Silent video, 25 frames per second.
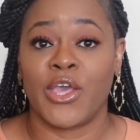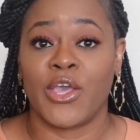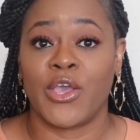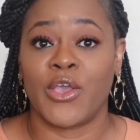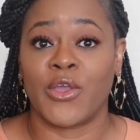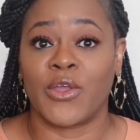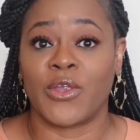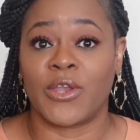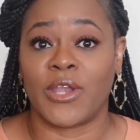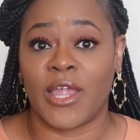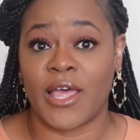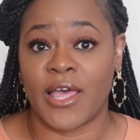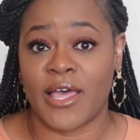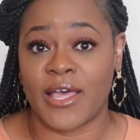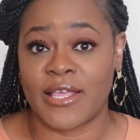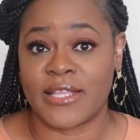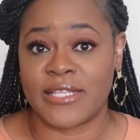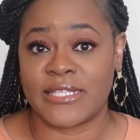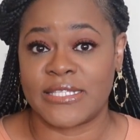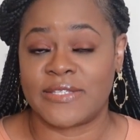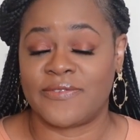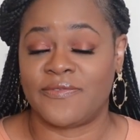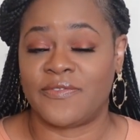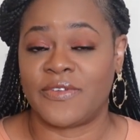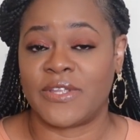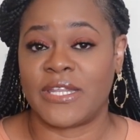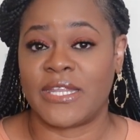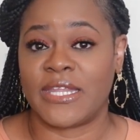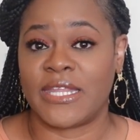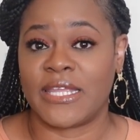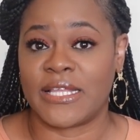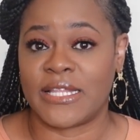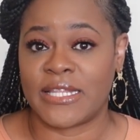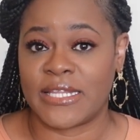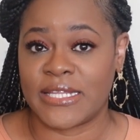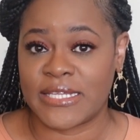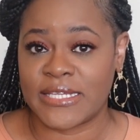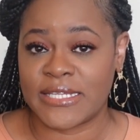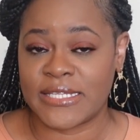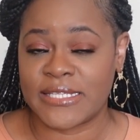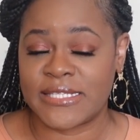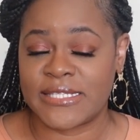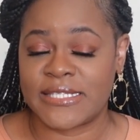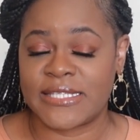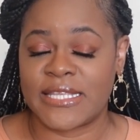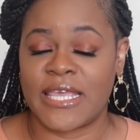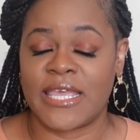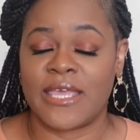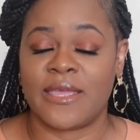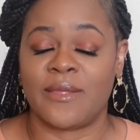Guerlain's
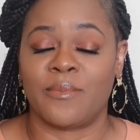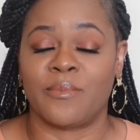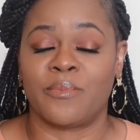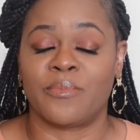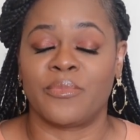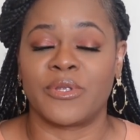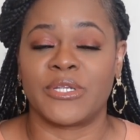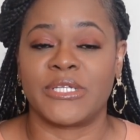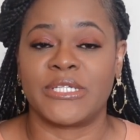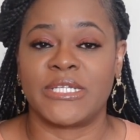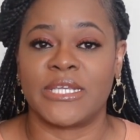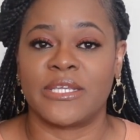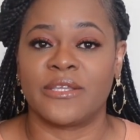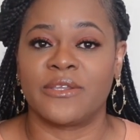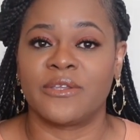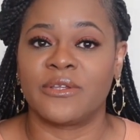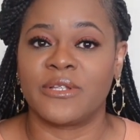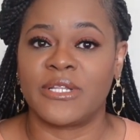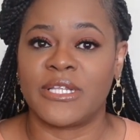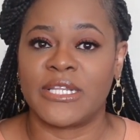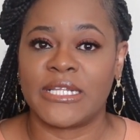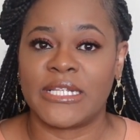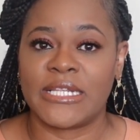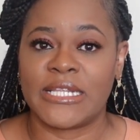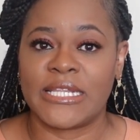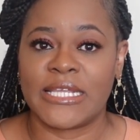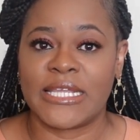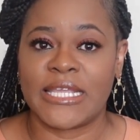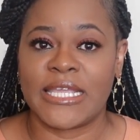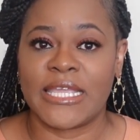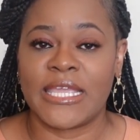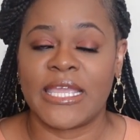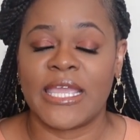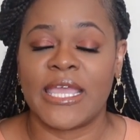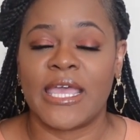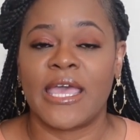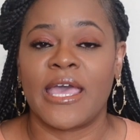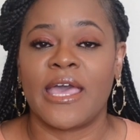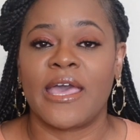vanillas and particularly